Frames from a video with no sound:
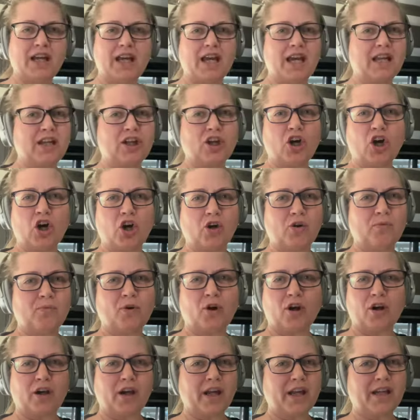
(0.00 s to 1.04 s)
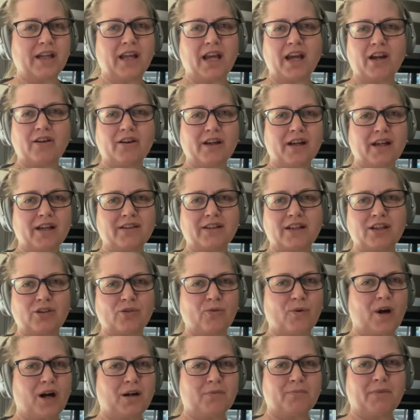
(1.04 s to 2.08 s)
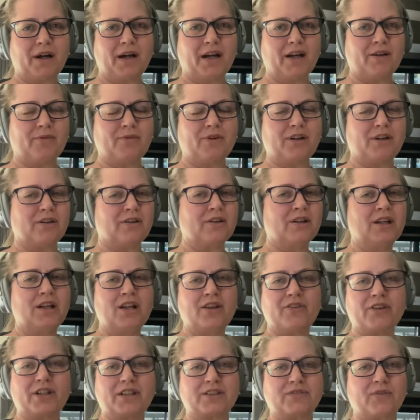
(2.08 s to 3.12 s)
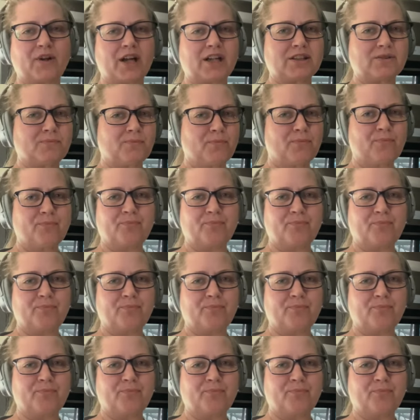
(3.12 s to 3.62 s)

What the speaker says: any home or any area that you walk by where there's fresh